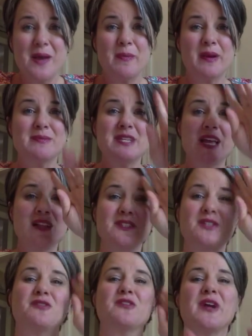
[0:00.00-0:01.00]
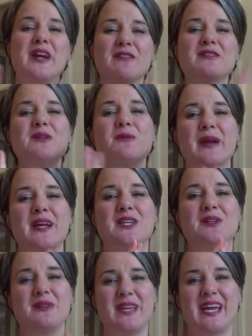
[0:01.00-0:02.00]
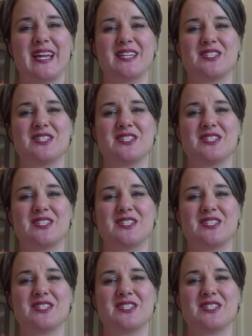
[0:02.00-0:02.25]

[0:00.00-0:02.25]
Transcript: but I'm telling you, for every rank you get,